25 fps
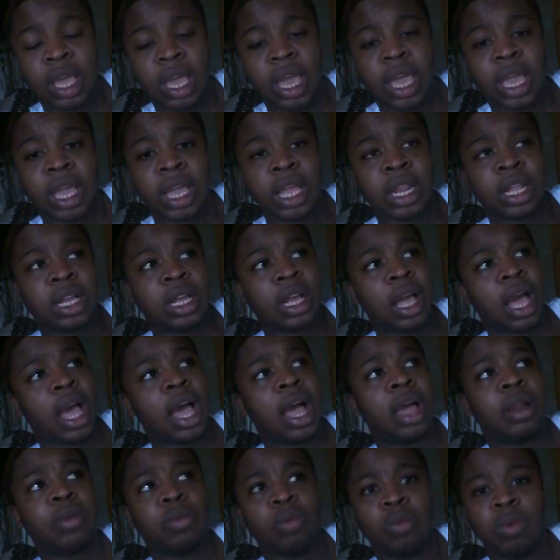And
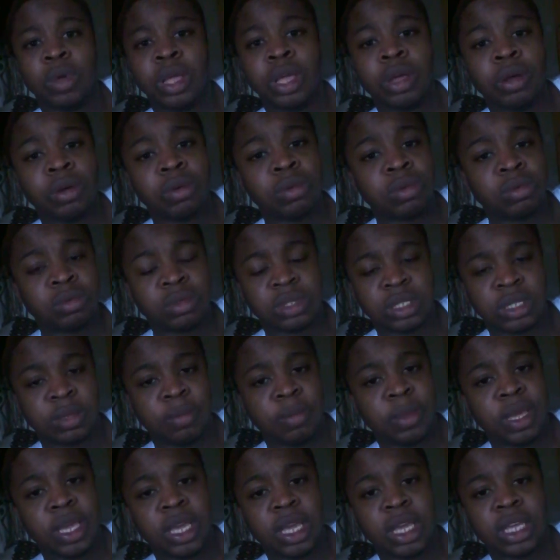God will to
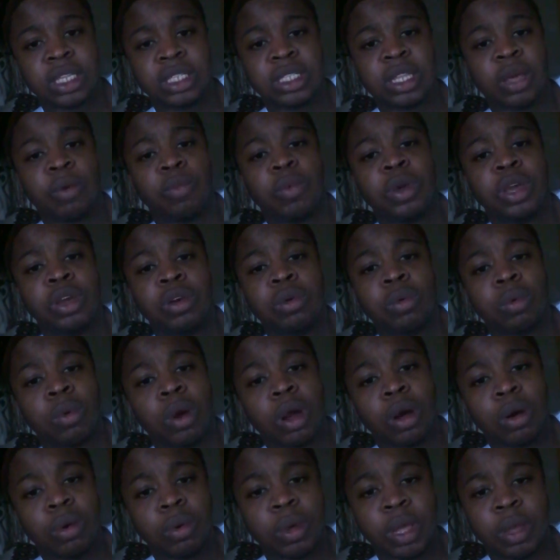me is that we
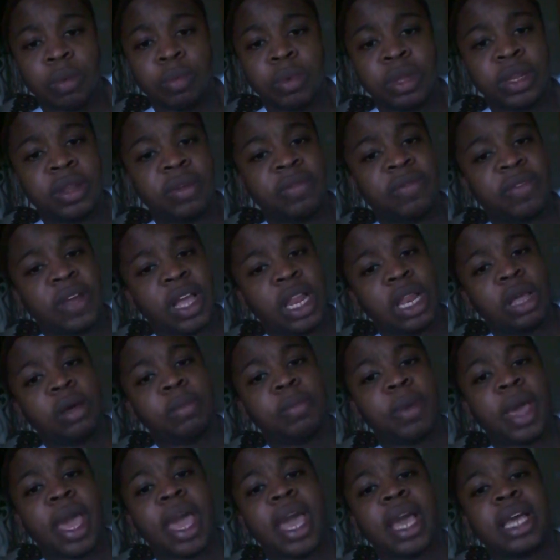grow and we
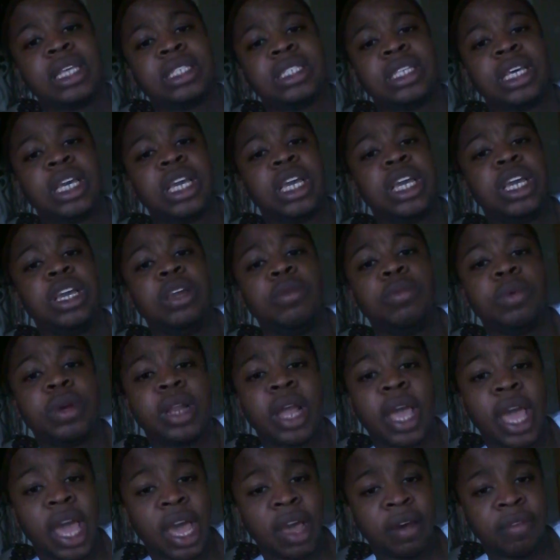develop as He would
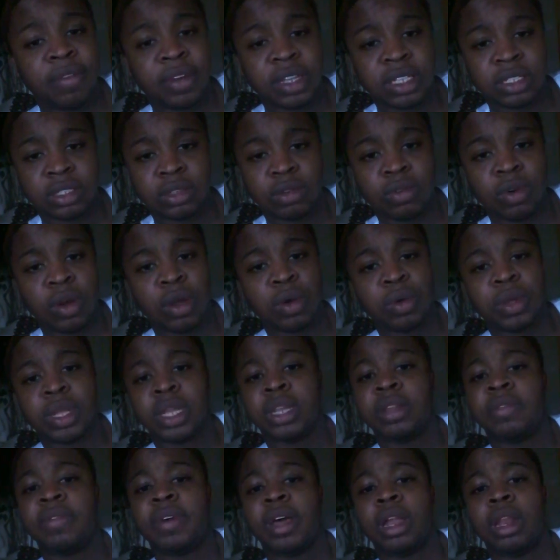have us to grow
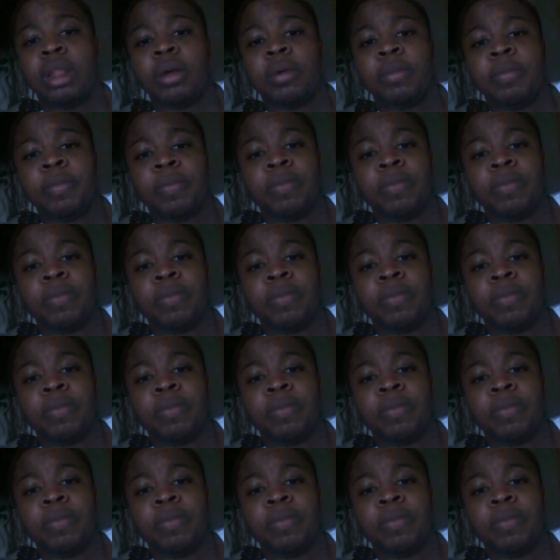and develop.